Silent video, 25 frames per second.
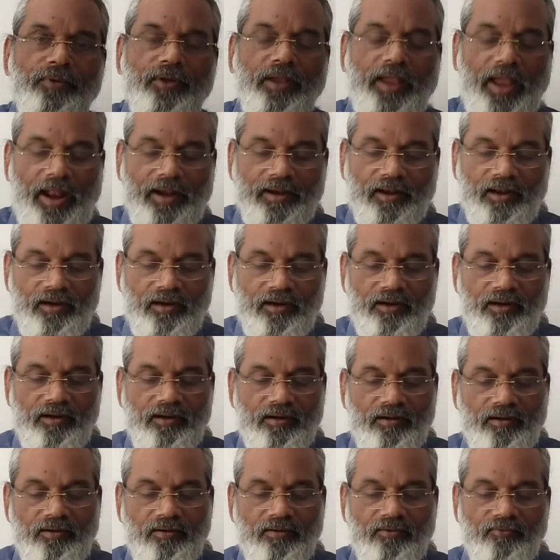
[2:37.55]
candle,
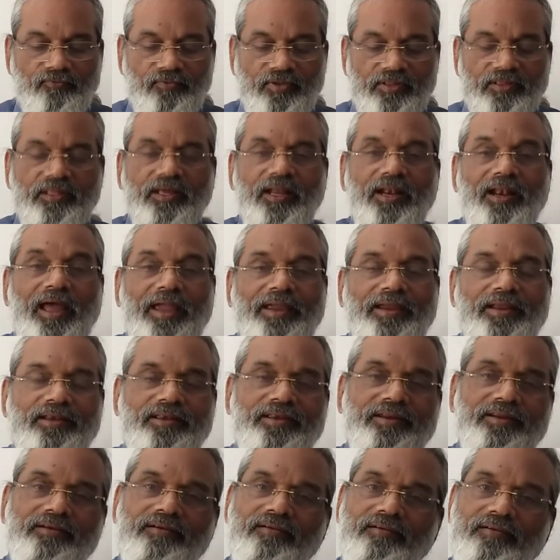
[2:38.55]
with a
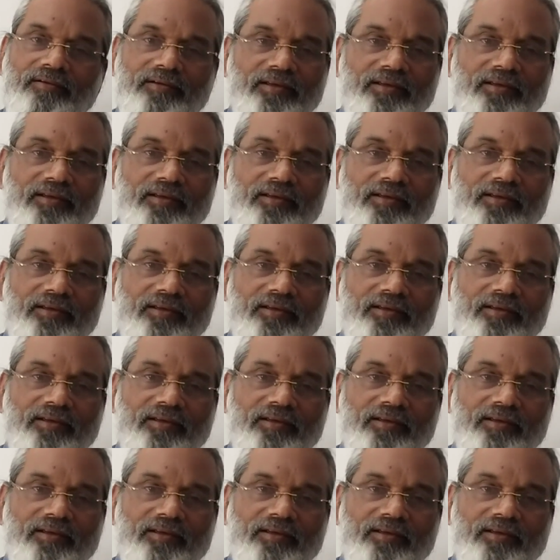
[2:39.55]
light.